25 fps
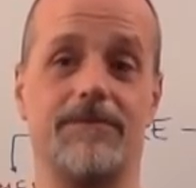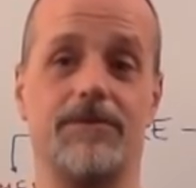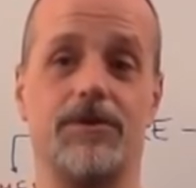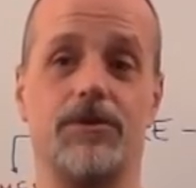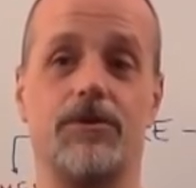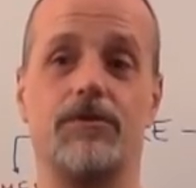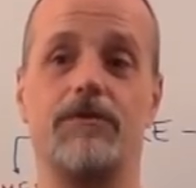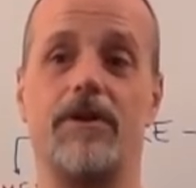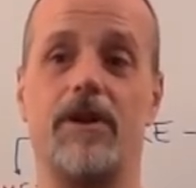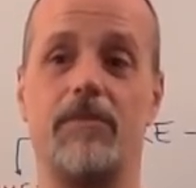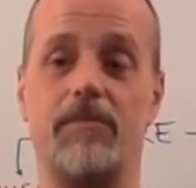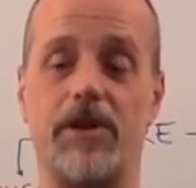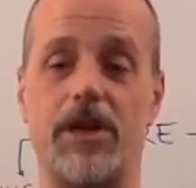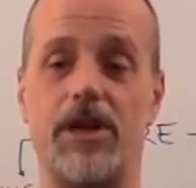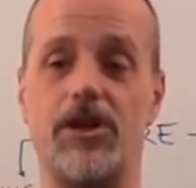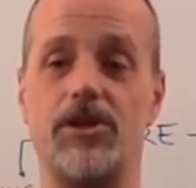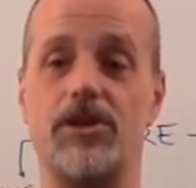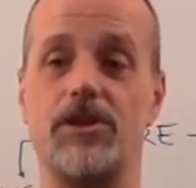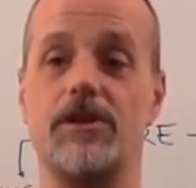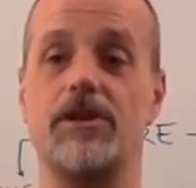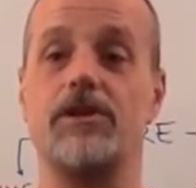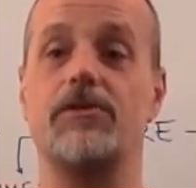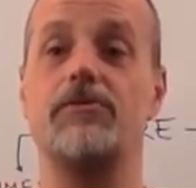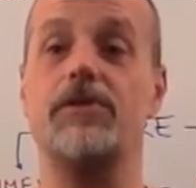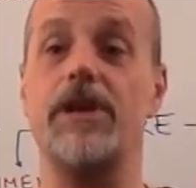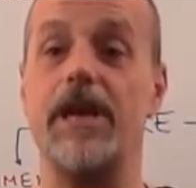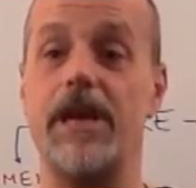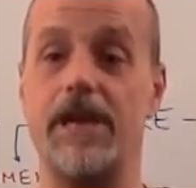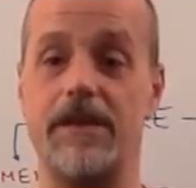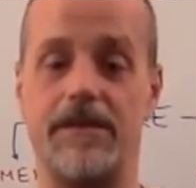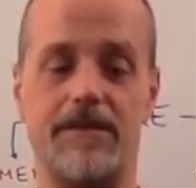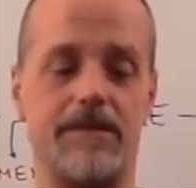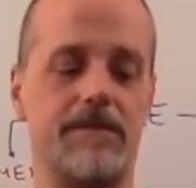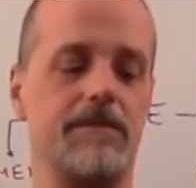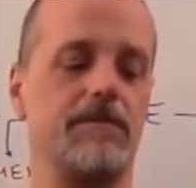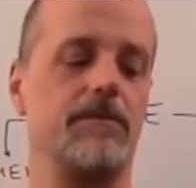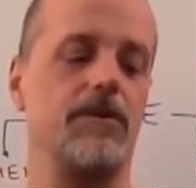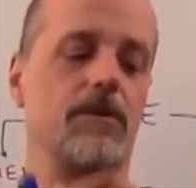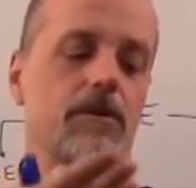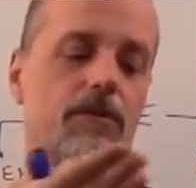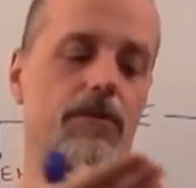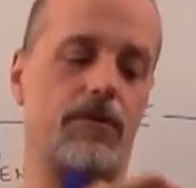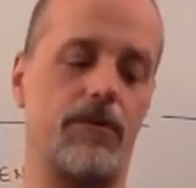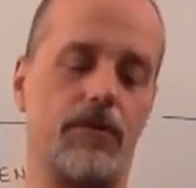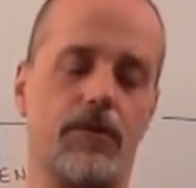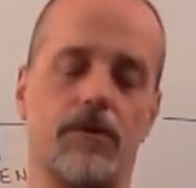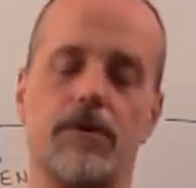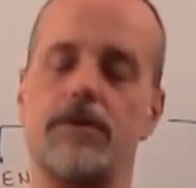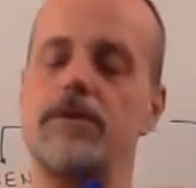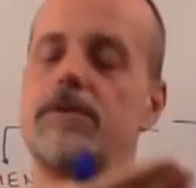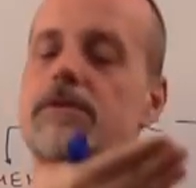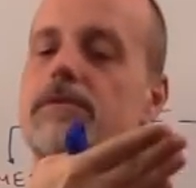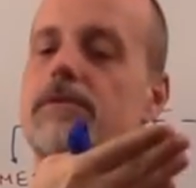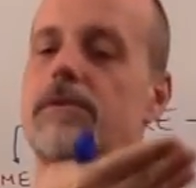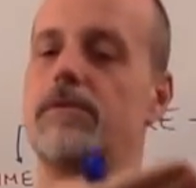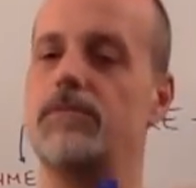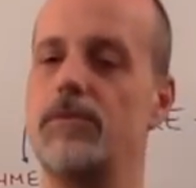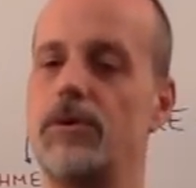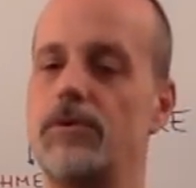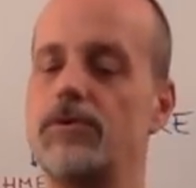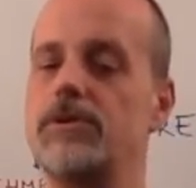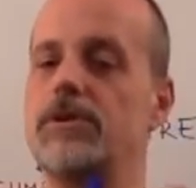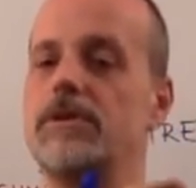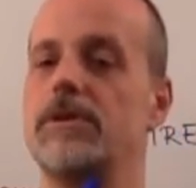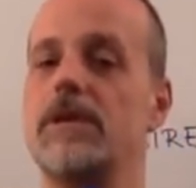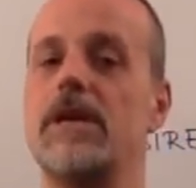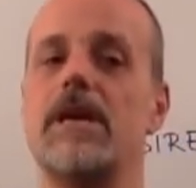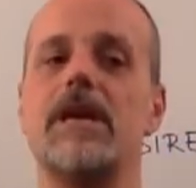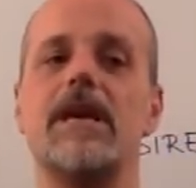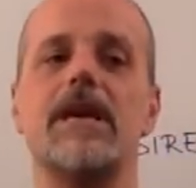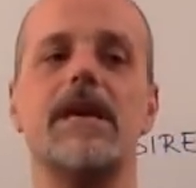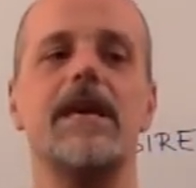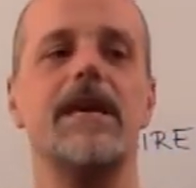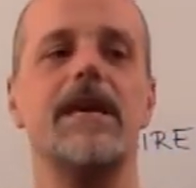your vibration creates your thoughts, your emotion.